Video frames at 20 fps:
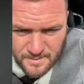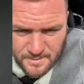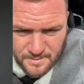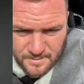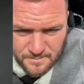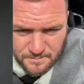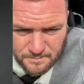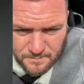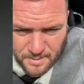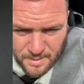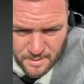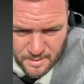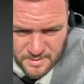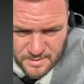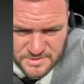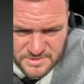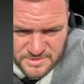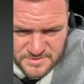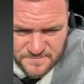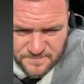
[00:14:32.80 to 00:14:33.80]

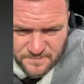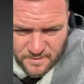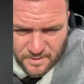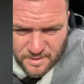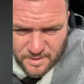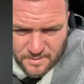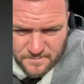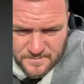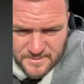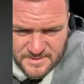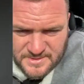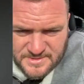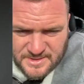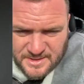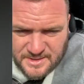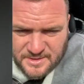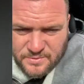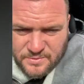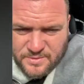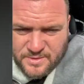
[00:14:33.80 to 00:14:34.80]
Marsh Farm is
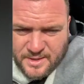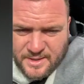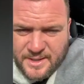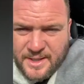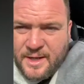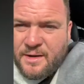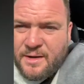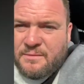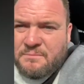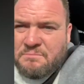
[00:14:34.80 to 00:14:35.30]
a good day out.